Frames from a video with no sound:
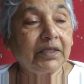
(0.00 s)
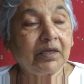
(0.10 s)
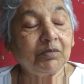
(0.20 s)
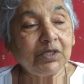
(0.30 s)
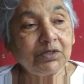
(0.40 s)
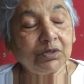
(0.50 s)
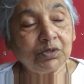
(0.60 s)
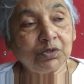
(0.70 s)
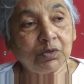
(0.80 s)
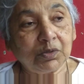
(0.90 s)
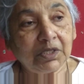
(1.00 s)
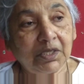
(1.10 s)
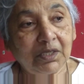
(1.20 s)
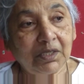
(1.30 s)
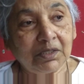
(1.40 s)
The Remanso
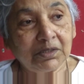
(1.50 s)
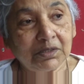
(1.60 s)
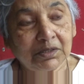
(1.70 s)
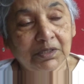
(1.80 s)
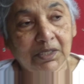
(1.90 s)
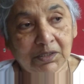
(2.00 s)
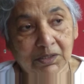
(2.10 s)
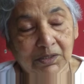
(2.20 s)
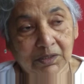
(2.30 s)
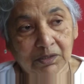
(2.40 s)
story is that